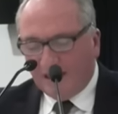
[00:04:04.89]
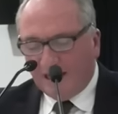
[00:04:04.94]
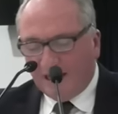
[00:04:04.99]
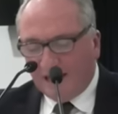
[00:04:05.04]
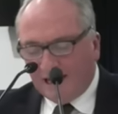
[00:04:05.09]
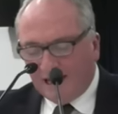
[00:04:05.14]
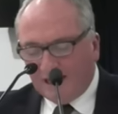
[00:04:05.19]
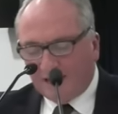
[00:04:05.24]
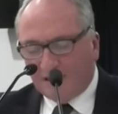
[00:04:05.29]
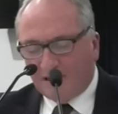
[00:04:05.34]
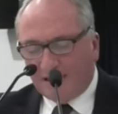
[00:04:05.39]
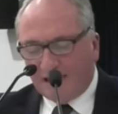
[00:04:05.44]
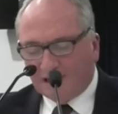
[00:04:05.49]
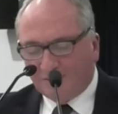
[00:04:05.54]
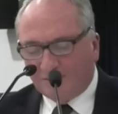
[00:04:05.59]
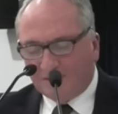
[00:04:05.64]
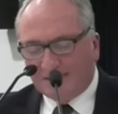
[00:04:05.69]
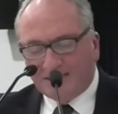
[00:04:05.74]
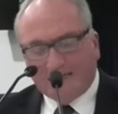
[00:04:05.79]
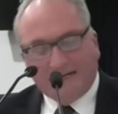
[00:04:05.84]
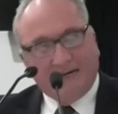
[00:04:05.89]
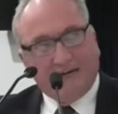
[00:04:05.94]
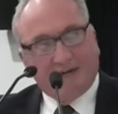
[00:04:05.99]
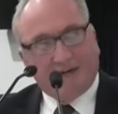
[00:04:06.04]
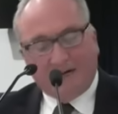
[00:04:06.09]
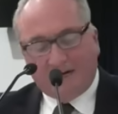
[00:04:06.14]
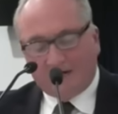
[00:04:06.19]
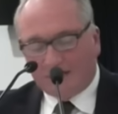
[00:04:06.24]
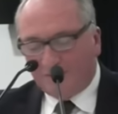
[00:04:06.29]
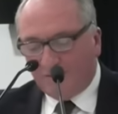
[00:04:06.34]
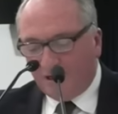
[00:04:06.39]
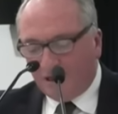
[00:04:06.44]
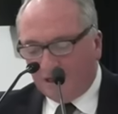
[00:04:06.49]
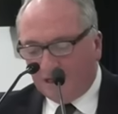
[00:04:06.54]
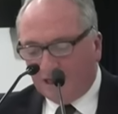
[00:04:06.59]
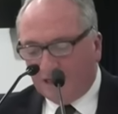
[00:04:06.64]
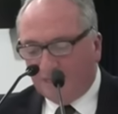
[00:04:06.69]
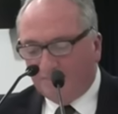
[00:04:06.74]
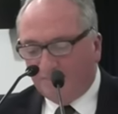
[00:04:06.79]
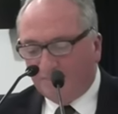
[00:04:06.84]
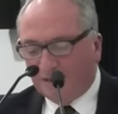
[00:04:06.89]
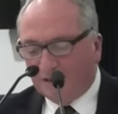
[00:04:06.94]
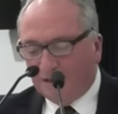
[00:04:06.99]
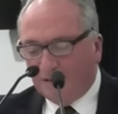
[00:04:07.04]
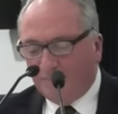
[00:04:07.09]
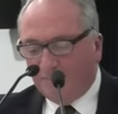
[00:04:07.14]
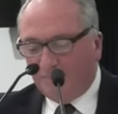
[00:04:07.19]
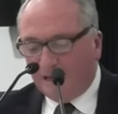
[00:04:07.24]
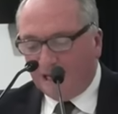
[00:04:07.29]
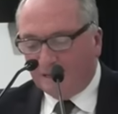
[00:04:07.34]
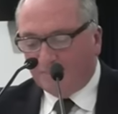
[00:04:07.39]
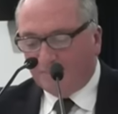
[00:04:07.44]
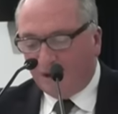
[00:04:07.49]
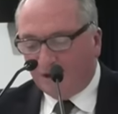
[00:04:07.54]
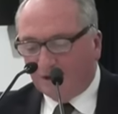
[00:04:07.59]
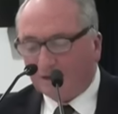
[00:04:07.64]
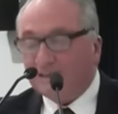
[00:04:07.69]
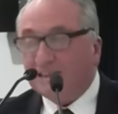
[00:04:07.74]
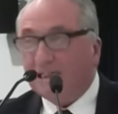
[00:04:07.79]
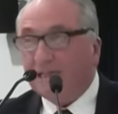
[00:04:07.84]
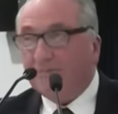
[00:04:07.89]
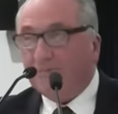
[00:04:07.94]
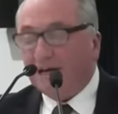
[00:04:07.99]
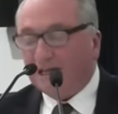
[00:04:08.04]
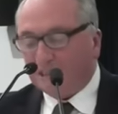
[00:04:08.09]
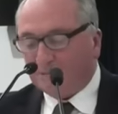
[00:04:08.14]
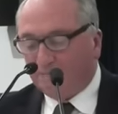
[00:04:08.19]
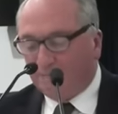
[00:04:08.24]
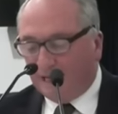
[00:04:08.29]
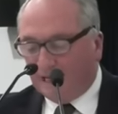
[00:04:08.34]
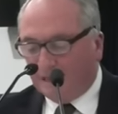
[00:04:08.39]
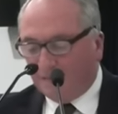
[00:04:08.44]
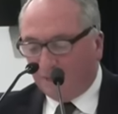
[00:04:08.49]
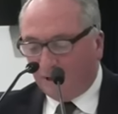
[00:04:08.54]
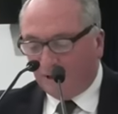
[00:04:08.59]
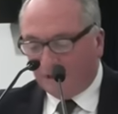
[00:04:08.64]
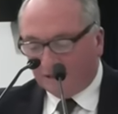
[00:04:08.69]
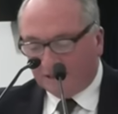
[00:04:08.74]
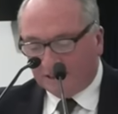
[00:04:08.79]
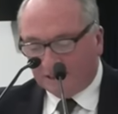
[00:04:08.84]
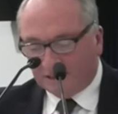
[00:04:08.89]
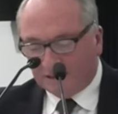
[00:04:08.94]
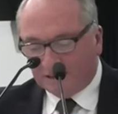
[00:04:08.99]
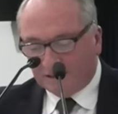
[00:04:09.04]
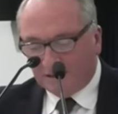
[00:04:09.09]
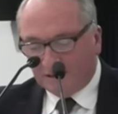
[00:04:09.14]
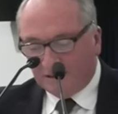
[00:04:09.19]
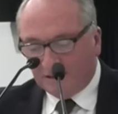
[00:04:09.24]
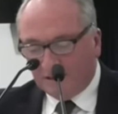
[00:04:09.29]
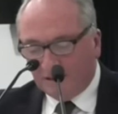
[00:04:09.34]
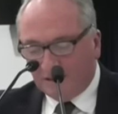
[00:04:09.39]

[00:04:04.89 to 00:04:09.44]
And as we see on our community, bad policy makes bad politics.